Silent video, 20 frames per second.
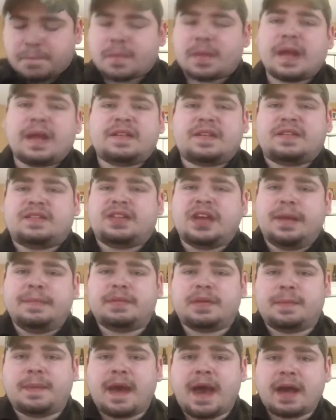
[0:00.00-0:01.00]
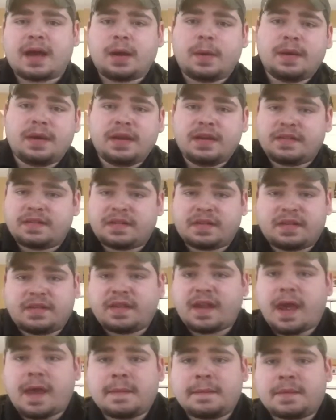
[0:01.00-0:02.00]
it's a cheap tobacco. It is the
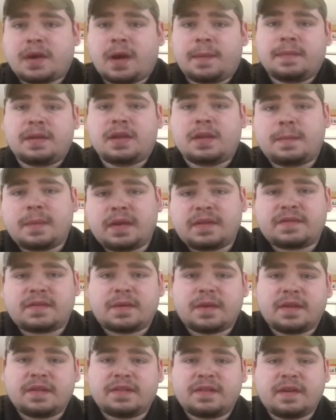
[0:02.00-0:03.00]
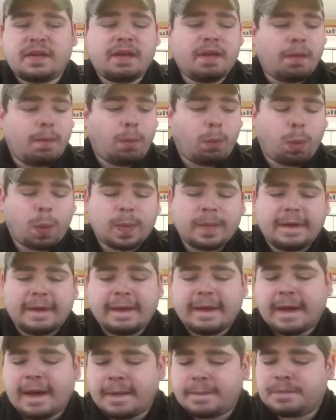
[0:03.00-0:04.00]
same company that makes Grizzly.
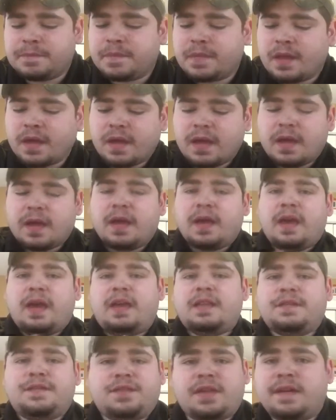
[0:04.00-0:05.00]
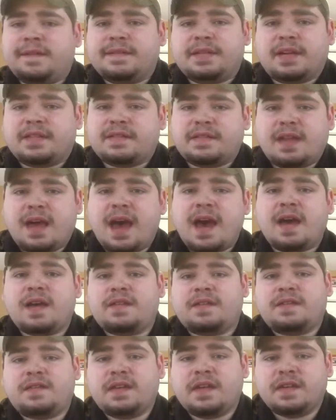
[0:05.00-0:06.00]
Um, and the flavor doesn't
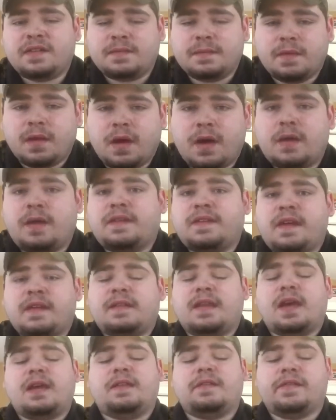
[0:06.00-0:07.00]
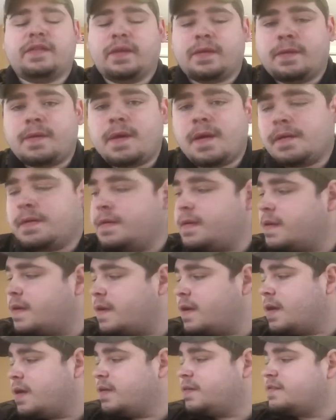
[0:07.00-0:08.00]
last as long as I'd like it to.
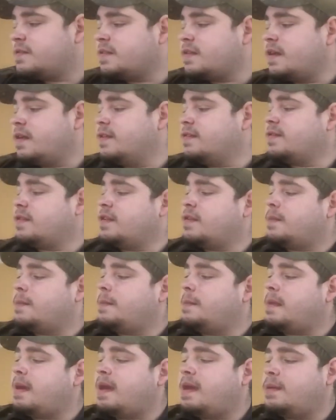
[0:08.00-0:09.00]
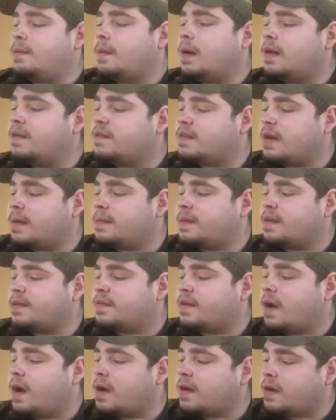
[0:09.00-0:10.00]
So those are the main ones that I'm going
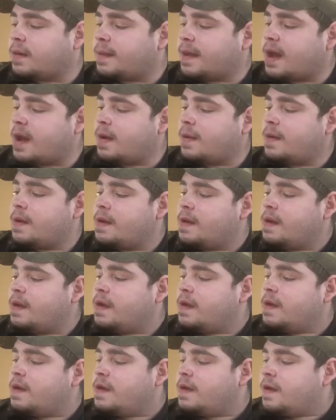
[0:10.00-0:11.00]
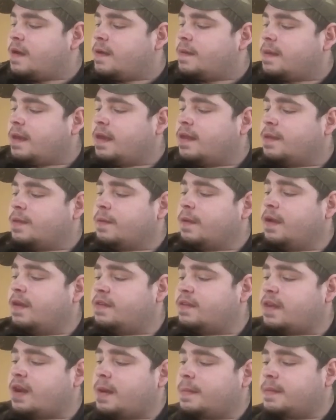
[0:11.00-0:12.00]
to talk about. And the
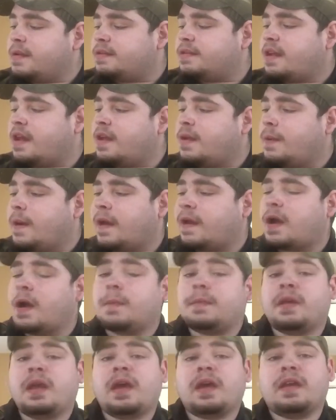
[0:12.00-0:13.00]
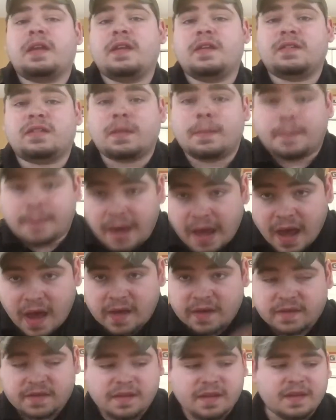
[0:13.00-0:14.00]
reason I'm going to tell you why Copenhagen is the
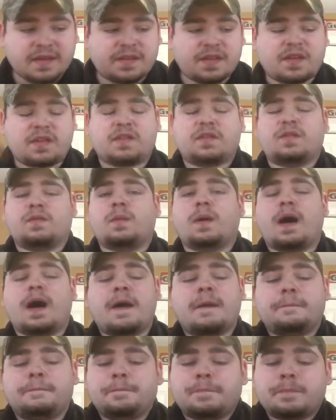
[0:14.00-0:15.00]
best is this is why.